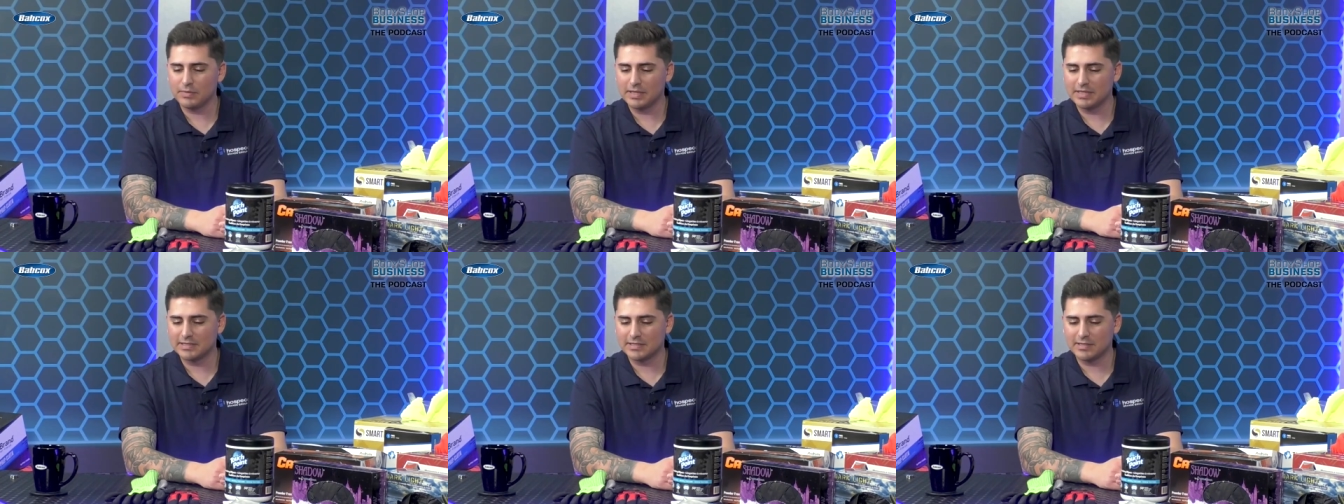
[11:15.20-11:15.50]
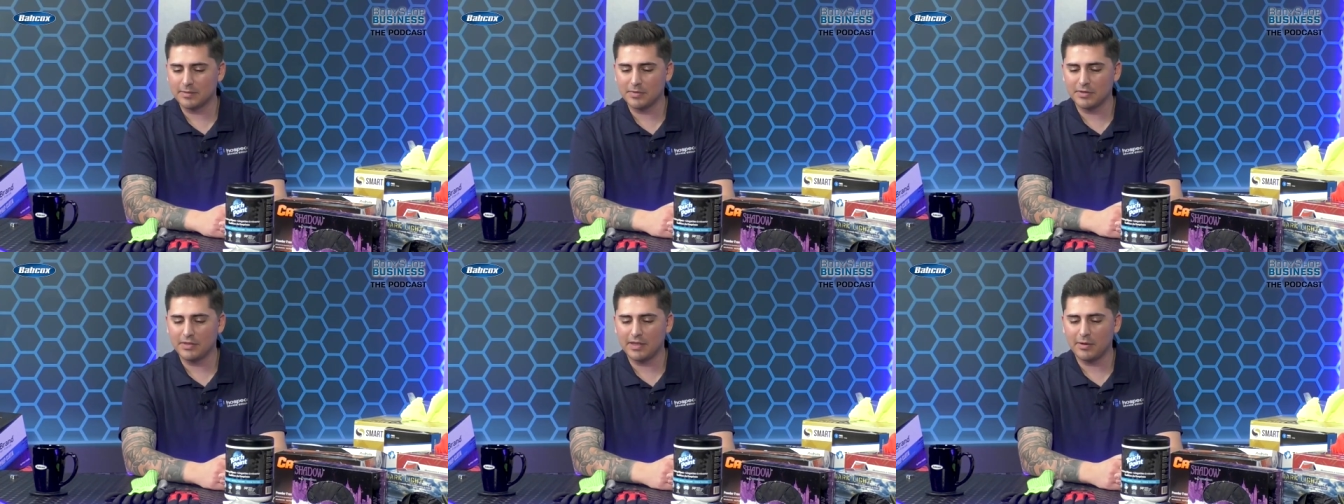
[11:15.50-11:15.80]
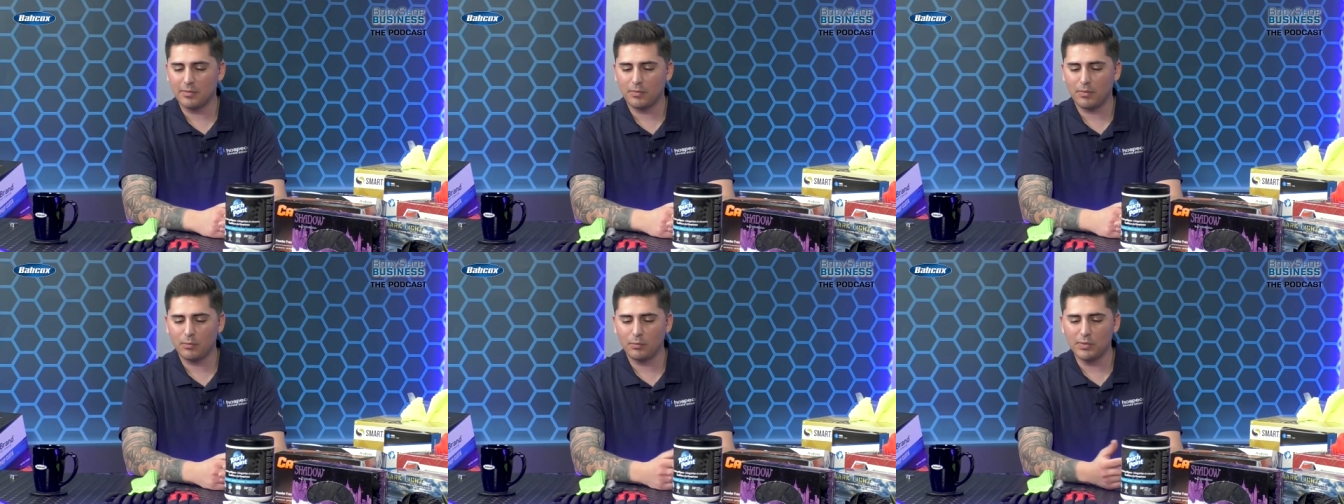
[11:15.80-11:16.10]
It's something
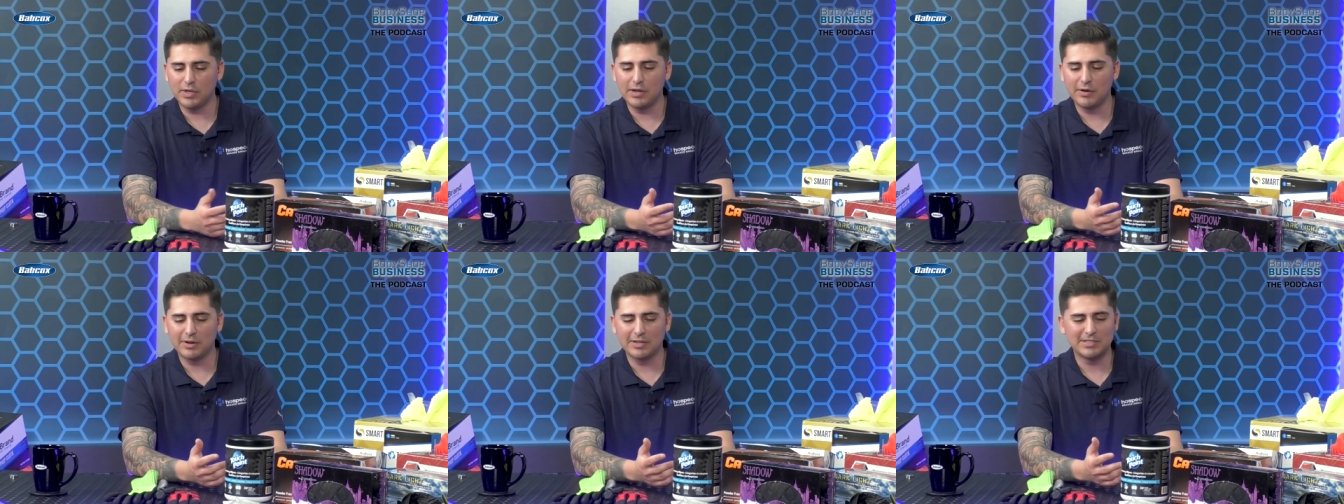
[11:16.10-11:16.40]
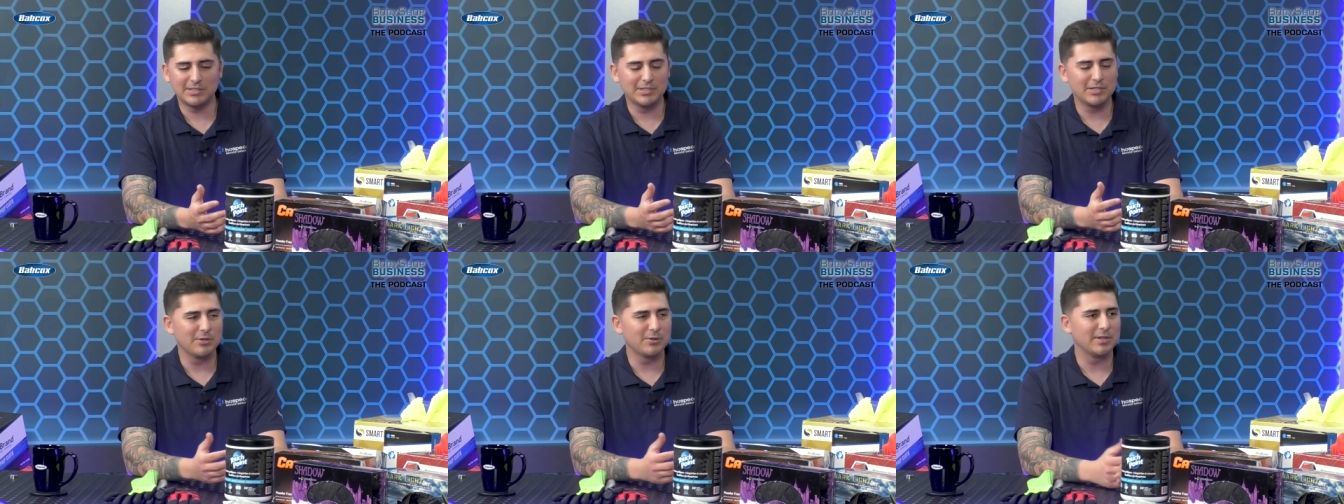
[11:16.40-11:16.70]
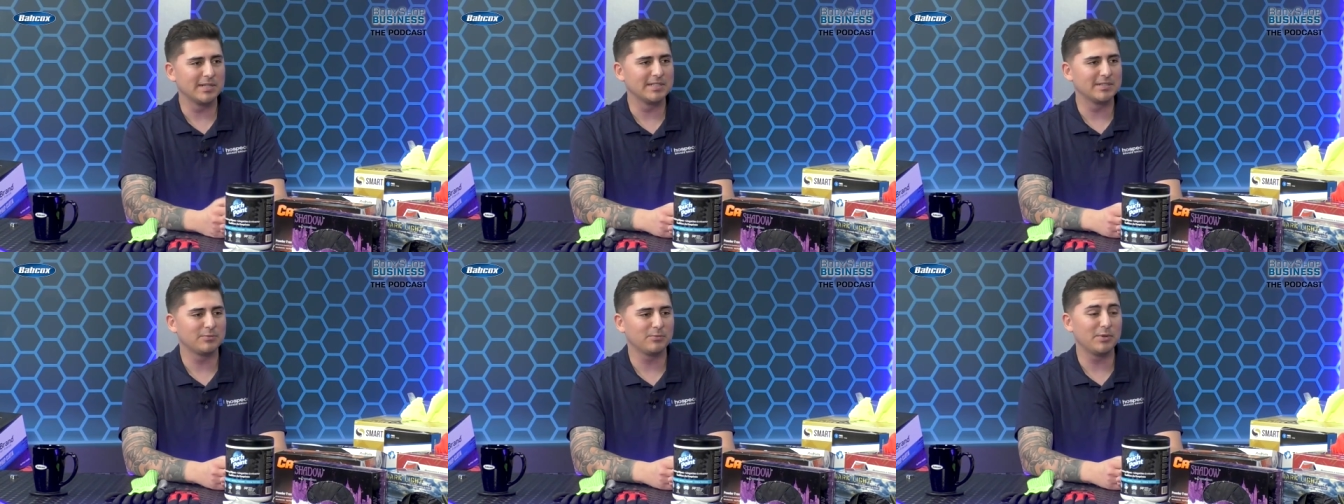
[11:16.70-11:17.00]
that we notice
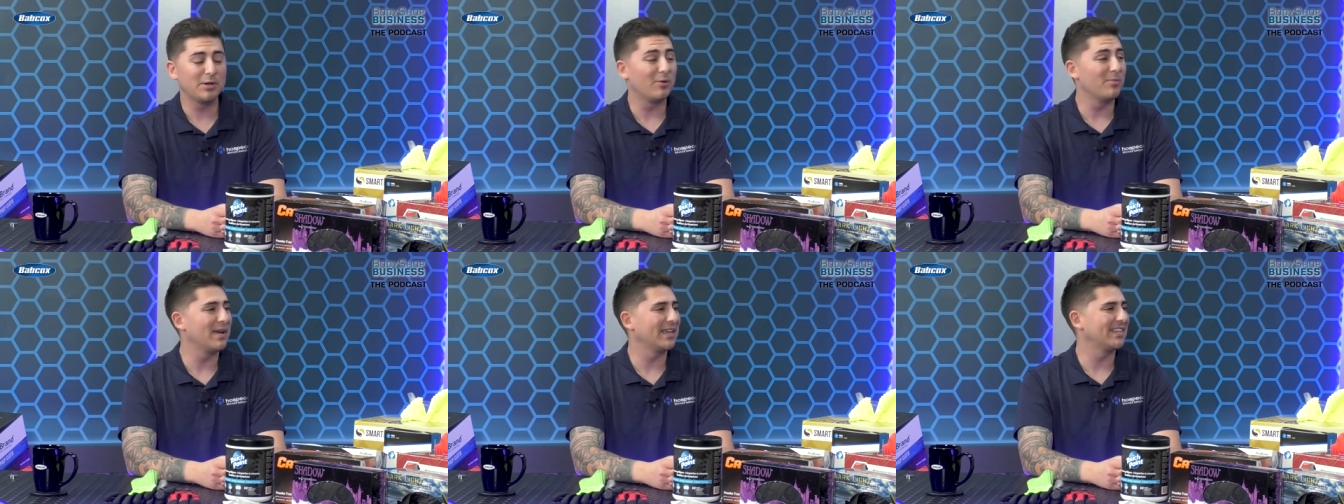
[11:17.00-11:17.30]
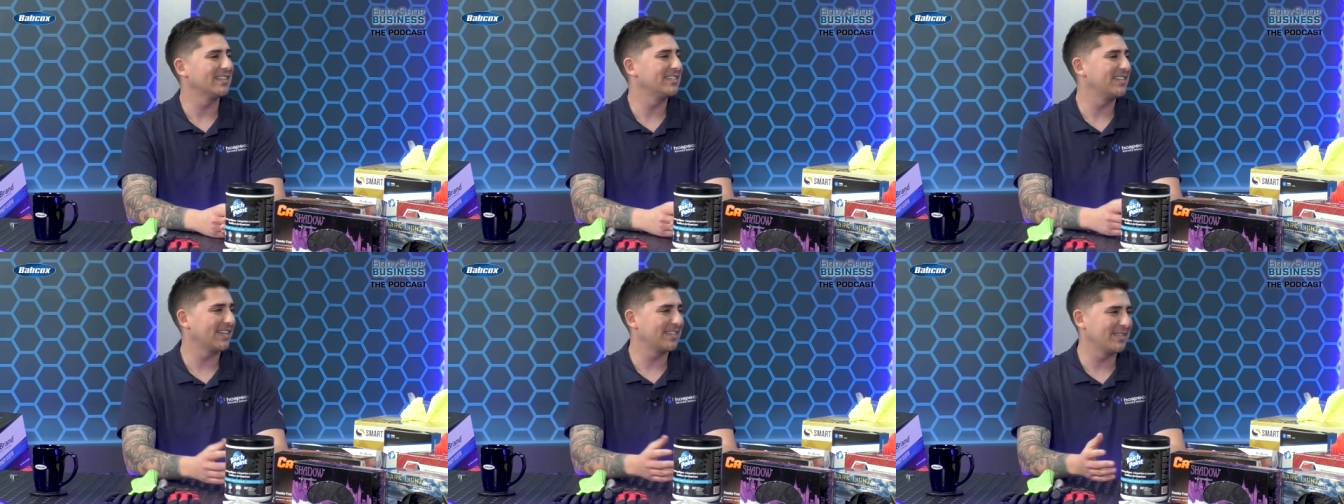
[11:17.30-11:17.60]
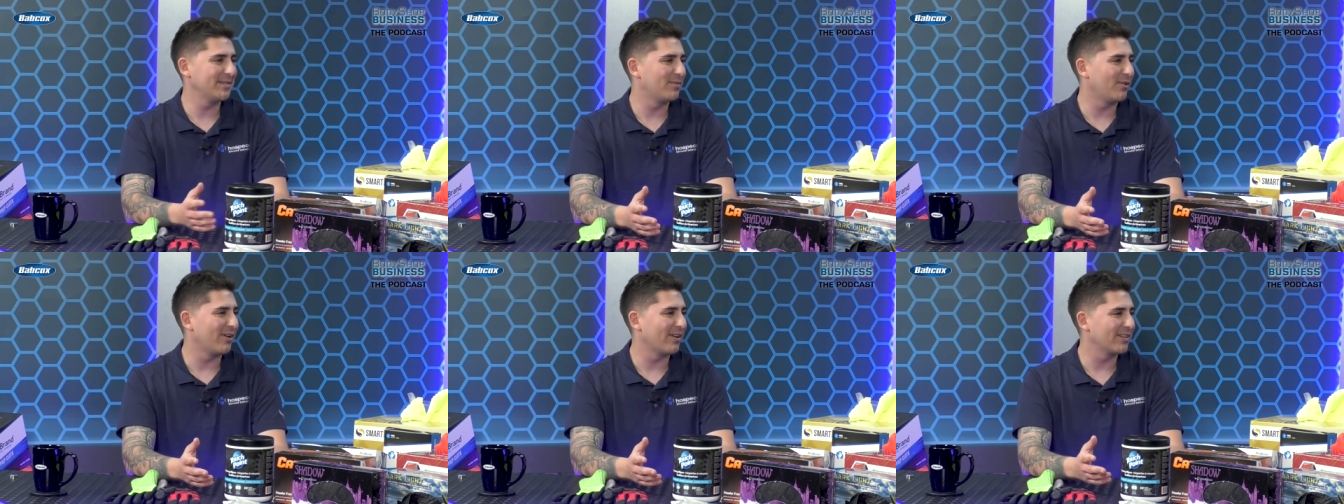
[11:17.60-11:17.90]
too is we don't make the
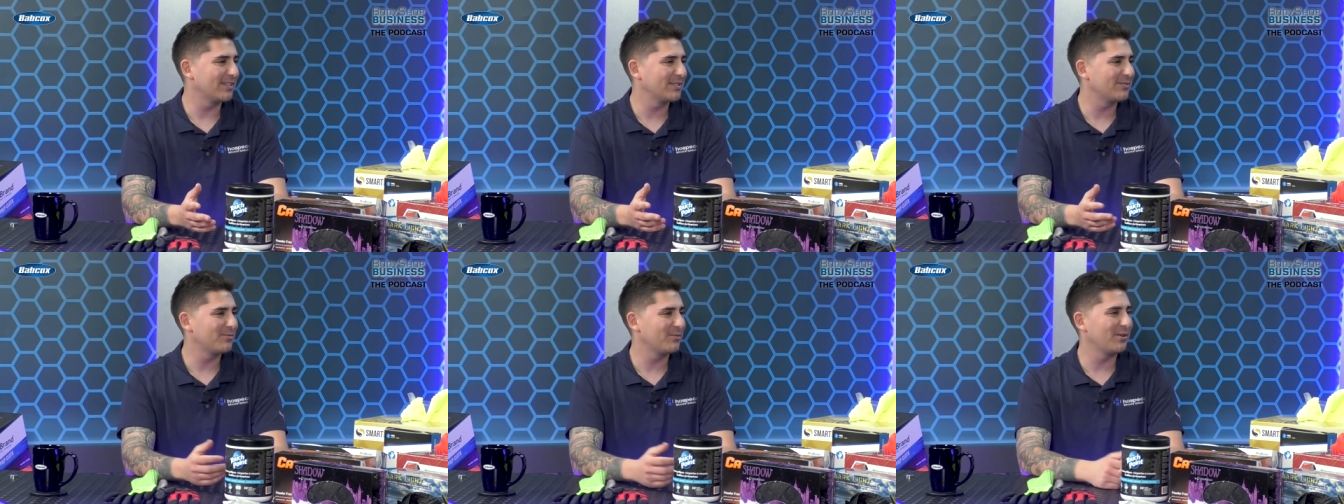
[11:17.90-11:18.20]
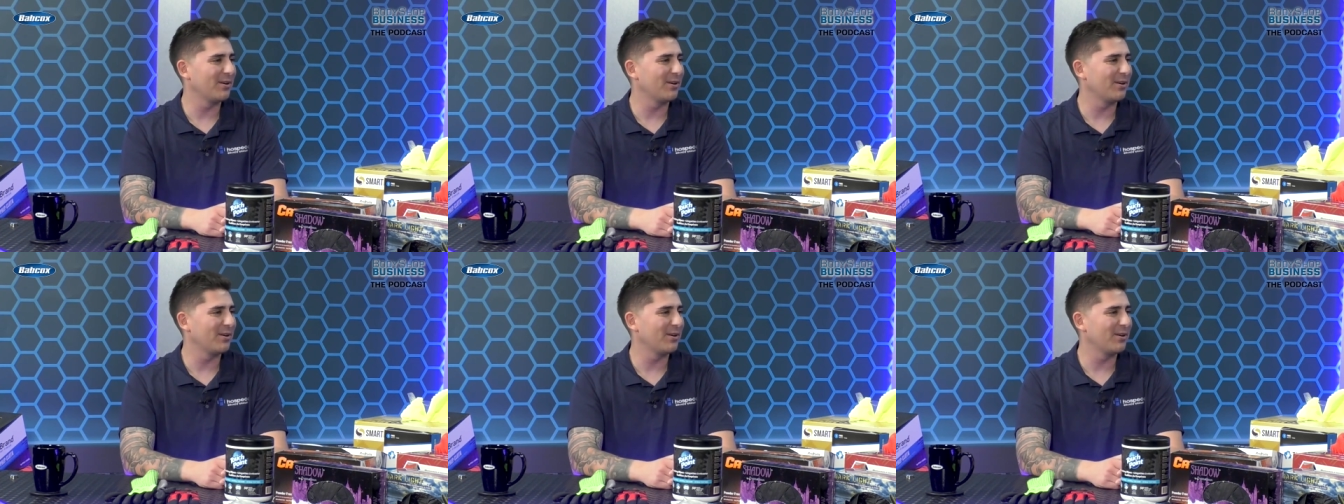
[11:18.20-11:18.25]
sexy products.